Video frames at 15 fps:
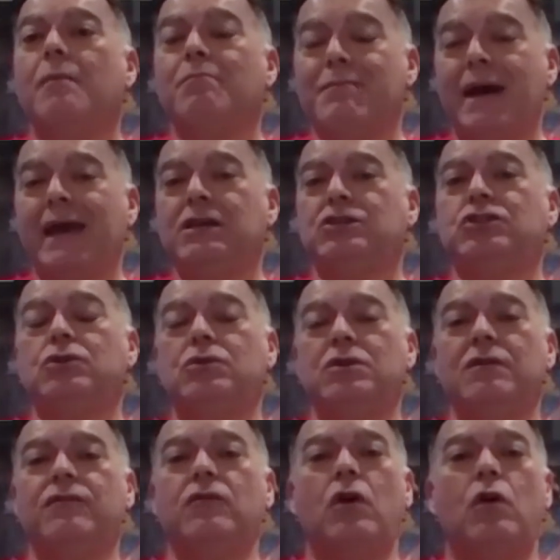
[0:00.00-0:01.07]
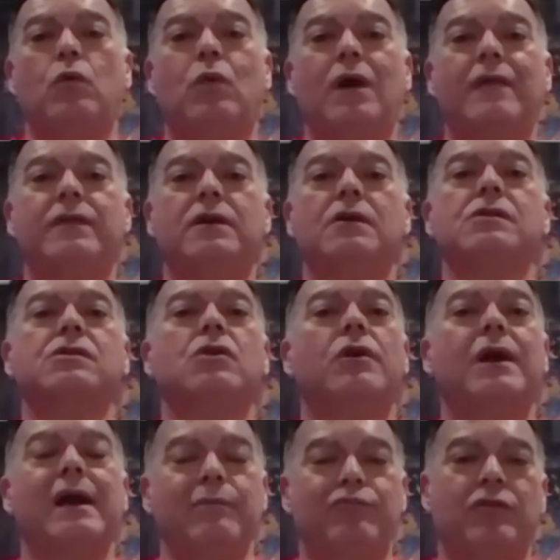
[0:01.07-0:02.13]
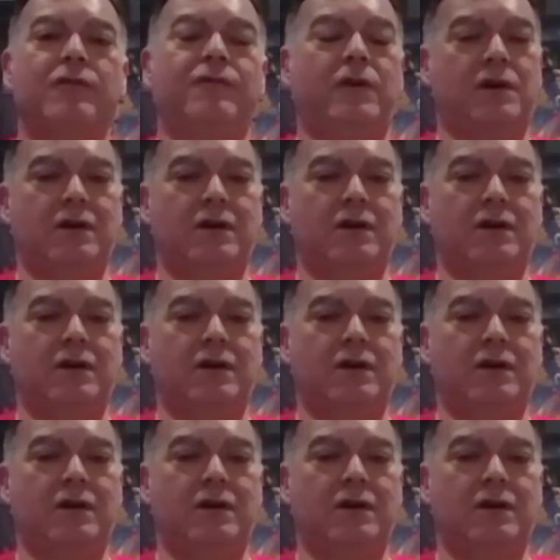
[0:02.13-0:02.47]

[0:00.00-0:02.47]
make sure you've got one that has got a preferred